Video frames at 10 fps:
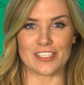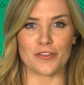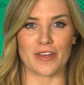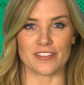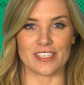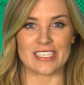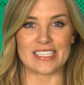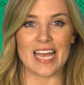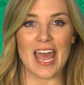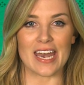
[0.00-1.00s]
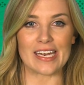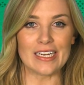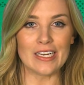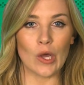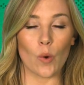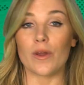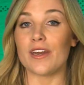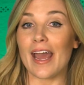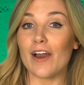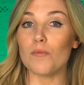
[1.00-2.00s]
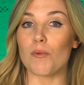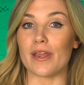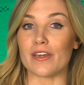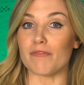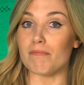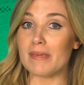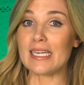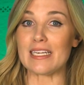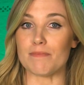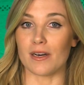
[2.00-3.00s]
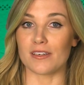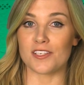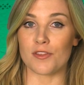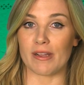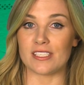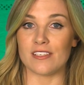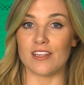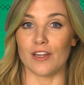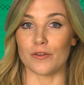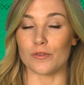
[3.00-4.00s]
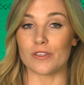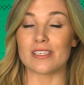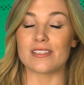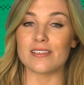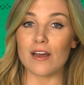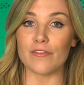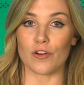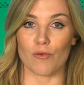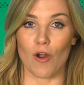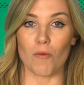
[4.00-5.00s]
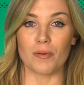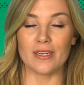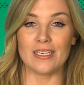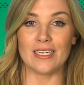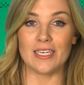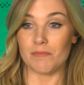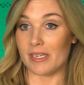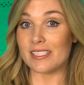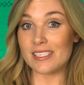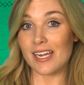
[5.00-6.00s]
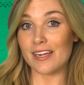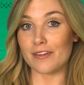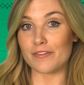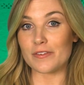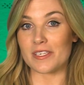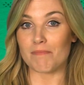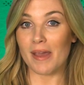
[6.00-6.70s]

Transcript: in 2010, when an outbreak of mealybugs threatened the local cassava crop. Instead of using